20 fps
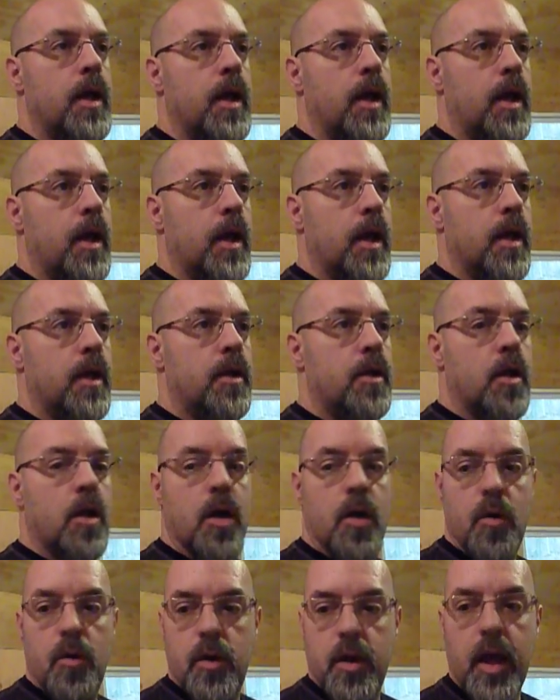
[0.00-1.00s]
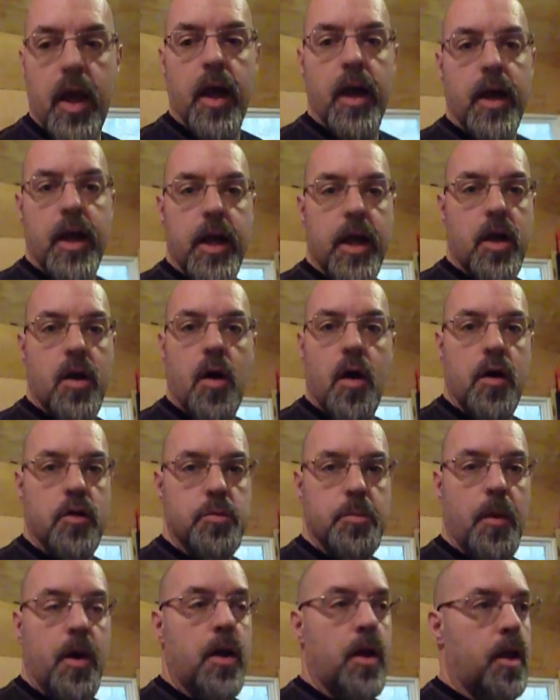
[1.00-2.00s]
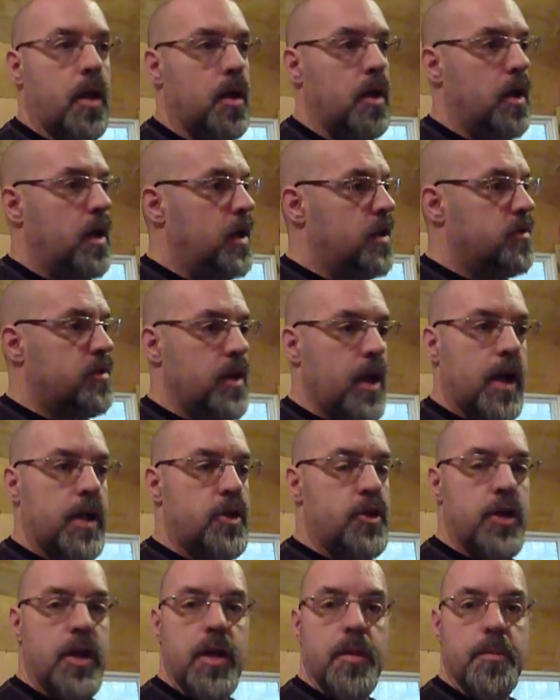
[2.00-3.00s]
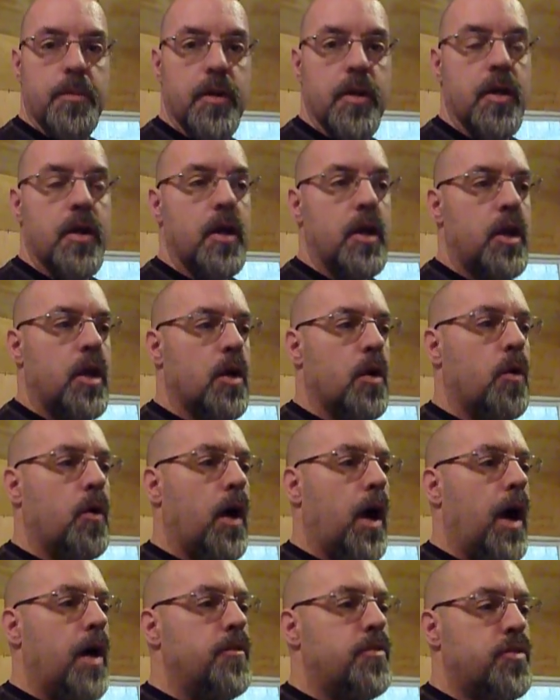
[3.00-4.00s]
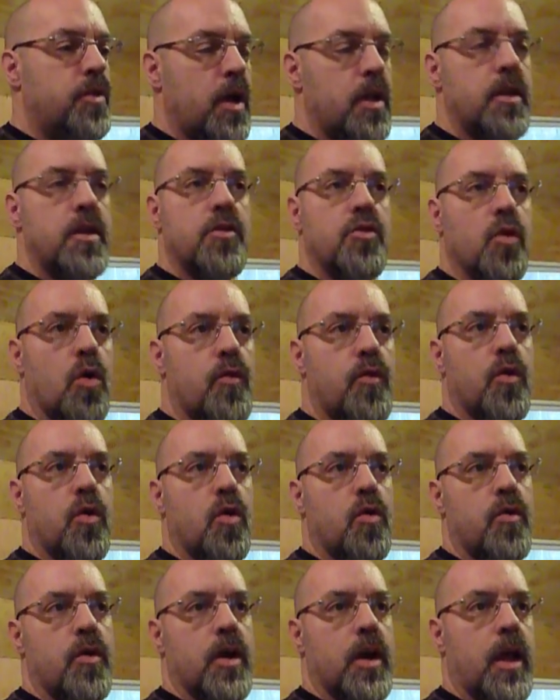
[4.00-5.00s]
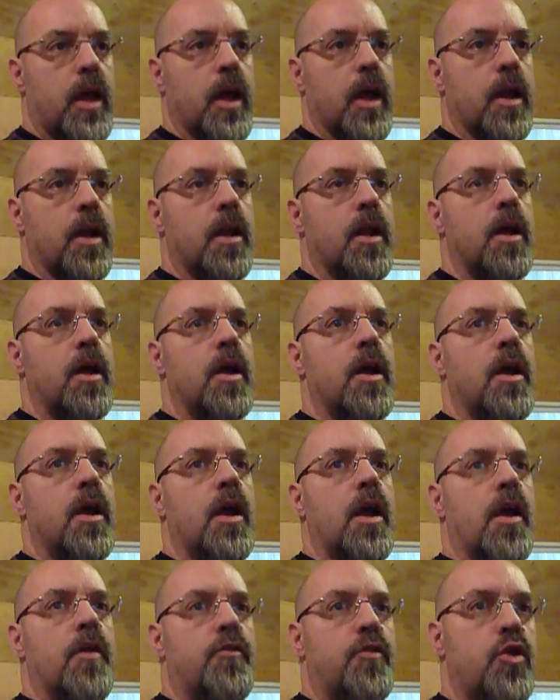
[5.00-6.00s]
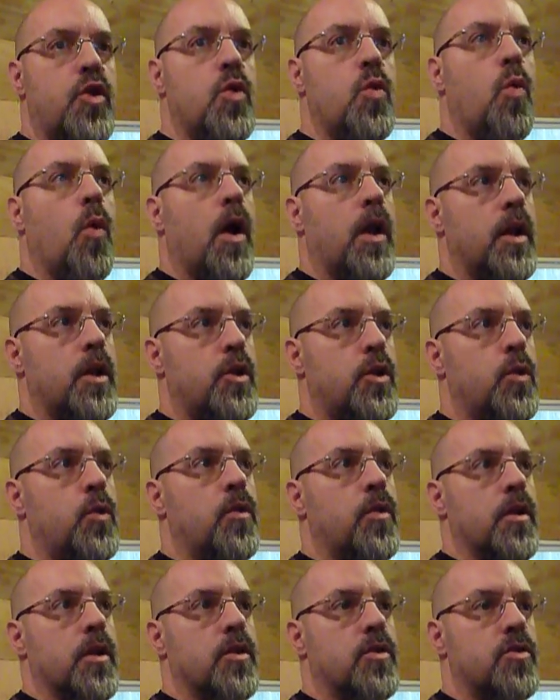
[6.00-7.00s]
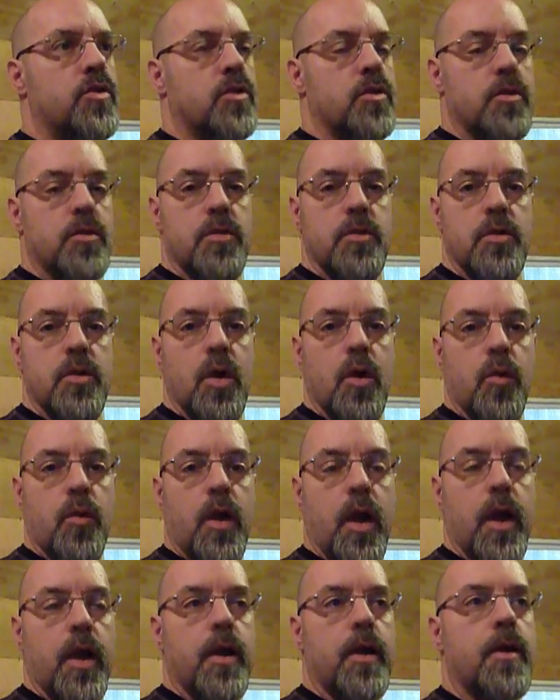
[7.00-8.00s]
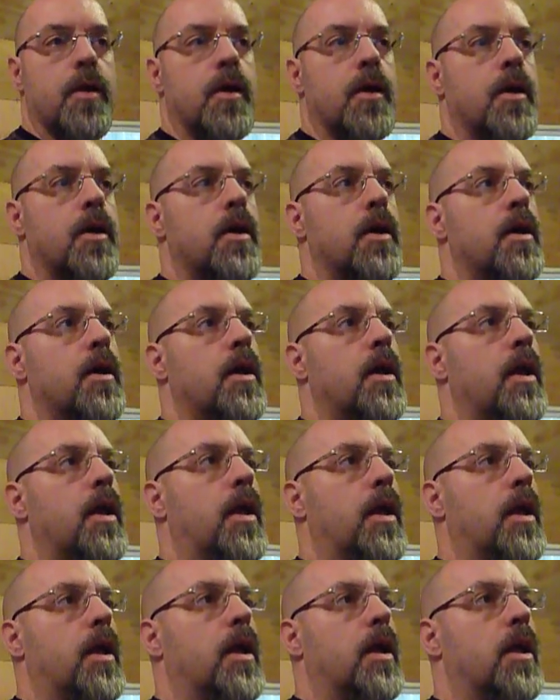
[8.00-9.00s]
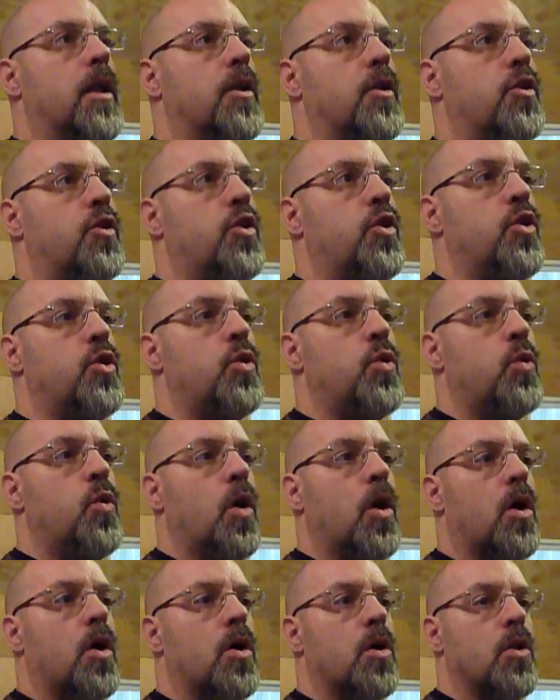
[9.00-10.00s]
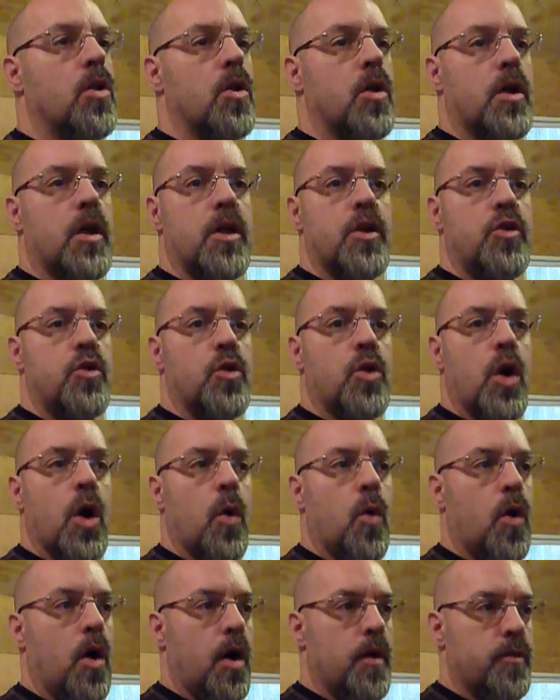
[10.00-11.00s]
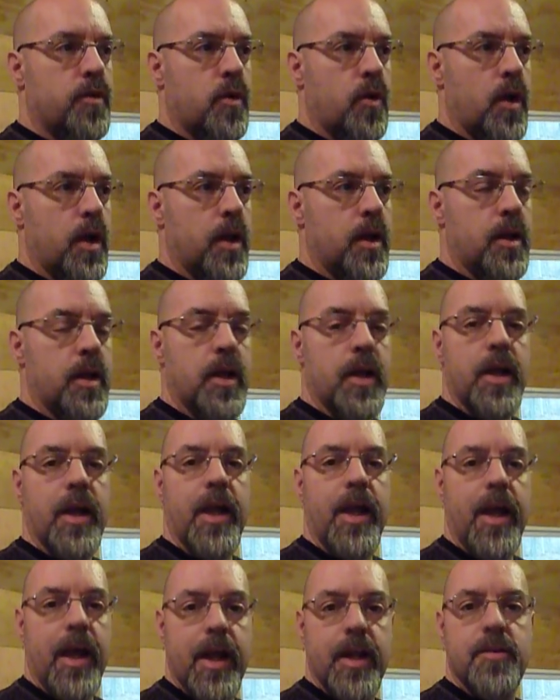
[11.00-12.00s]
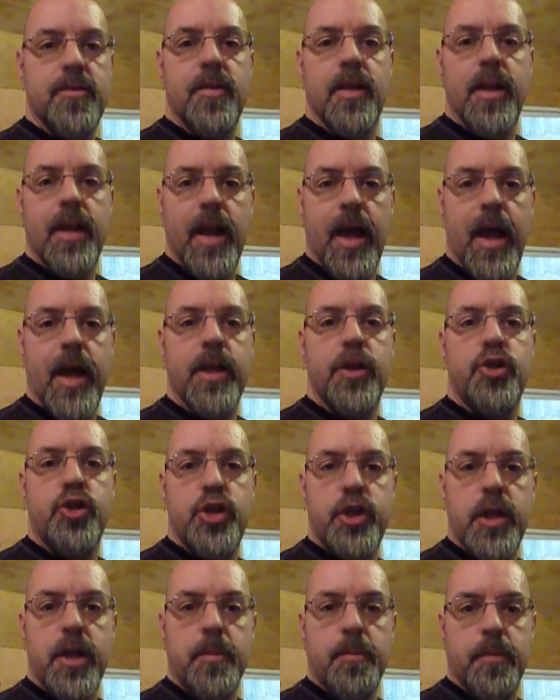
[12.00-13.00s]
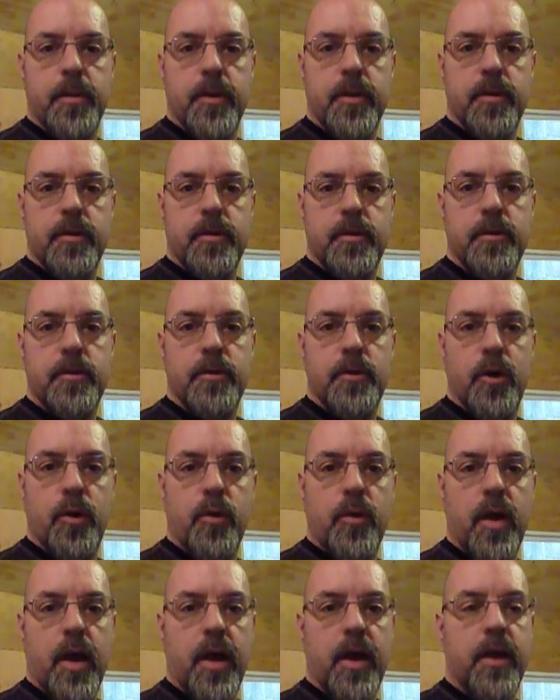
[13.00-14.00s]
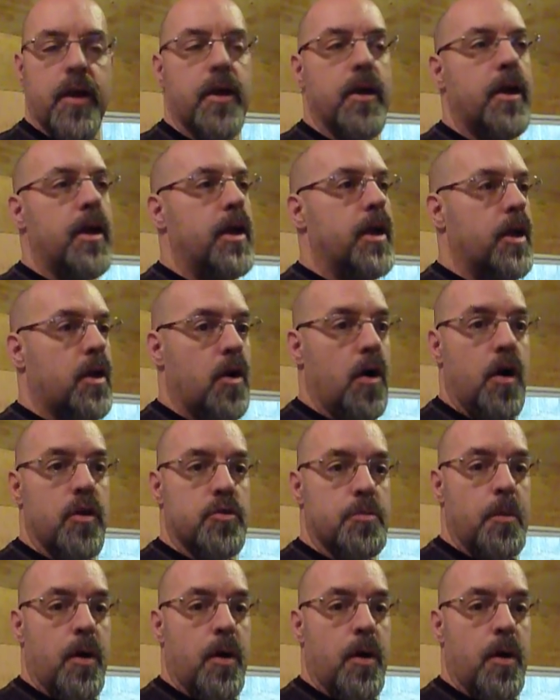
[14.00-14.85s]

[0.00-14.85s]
And you know, yeah, it costs money. It's not cheap. You know, I've said this over and over again. If you want to do this, okay, and you are looking to go off grid, it's not cheap. Okay? It costs